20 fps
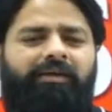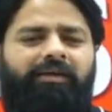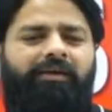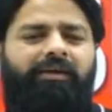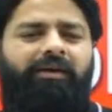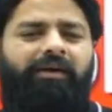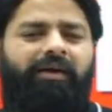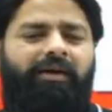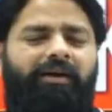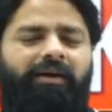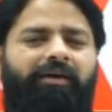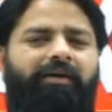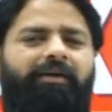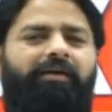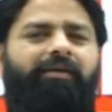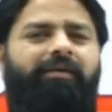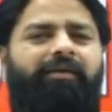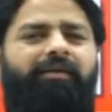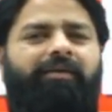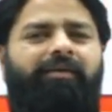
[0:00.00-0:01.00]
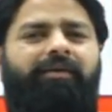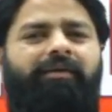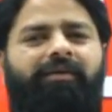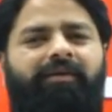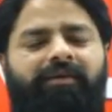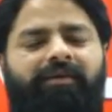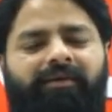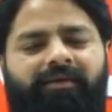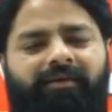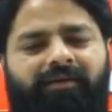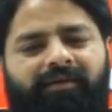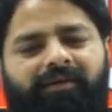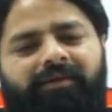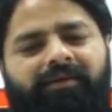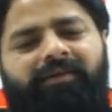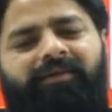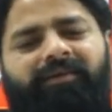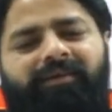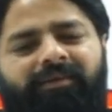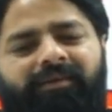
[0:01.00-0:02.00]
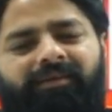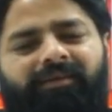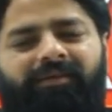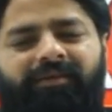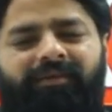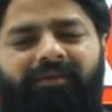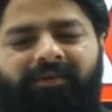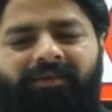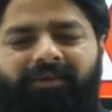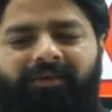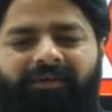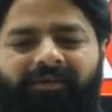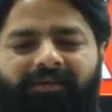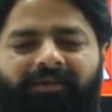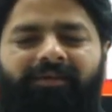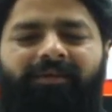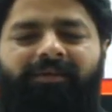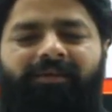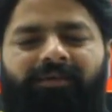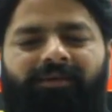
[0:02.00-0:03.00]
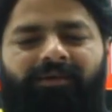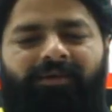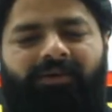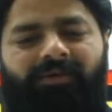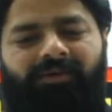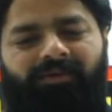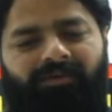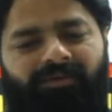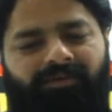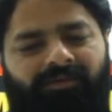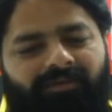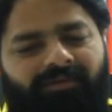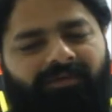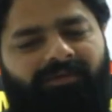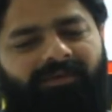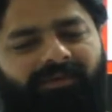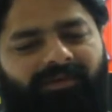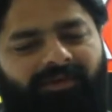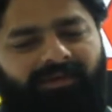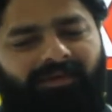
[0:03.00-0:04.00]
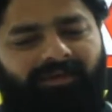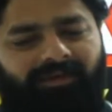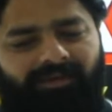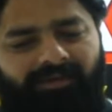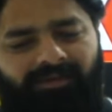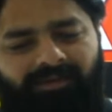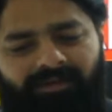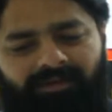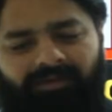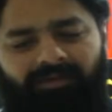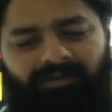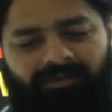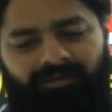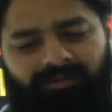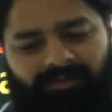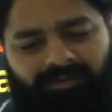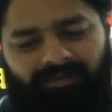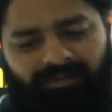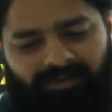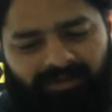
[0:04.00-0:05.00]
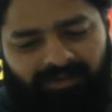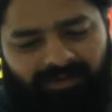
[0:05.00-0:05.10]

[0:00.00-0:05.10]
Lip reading: Nothing is said.